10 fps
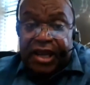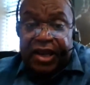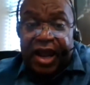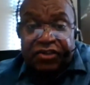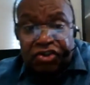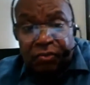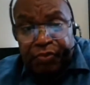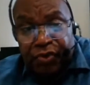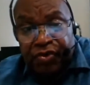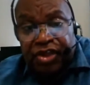and not
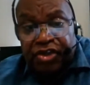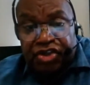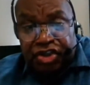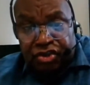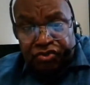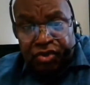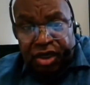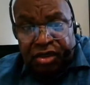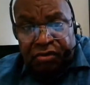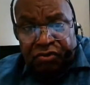support their
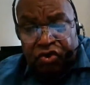children.